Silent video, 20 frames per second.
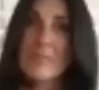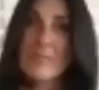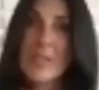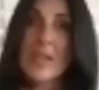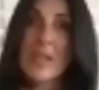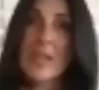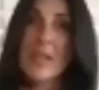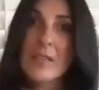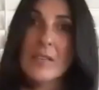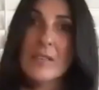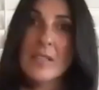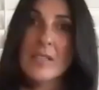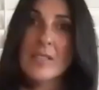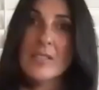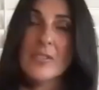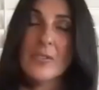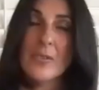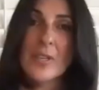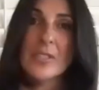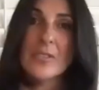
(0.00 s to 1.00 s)
Yeah, it's
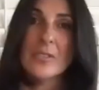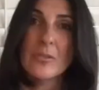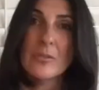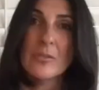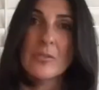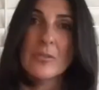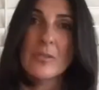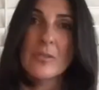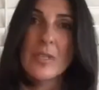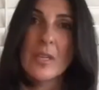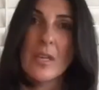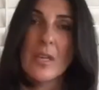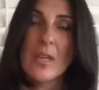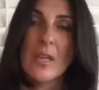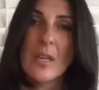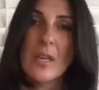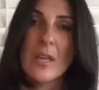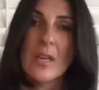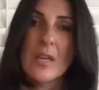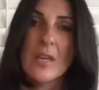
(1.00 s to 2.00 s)
a great tool.
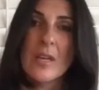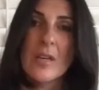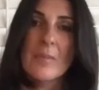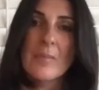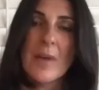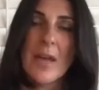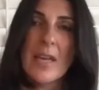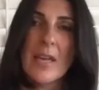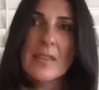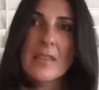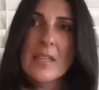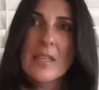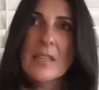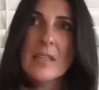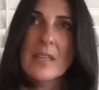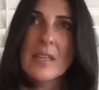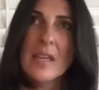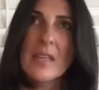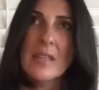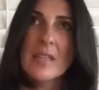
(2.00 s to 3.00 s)
I
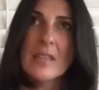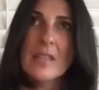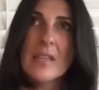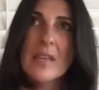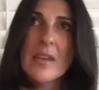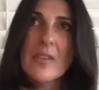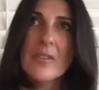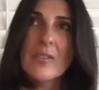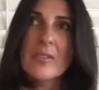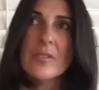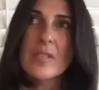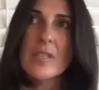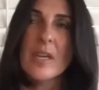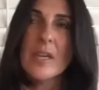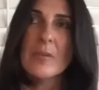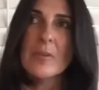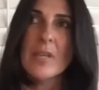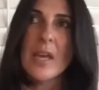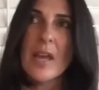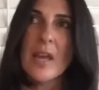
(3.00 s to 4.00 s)
think the other thing
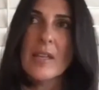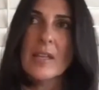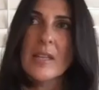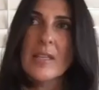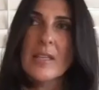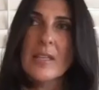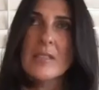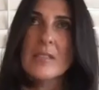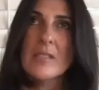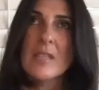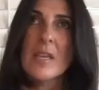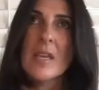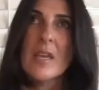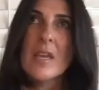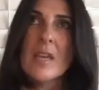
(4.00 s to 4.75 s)
I would highlight is,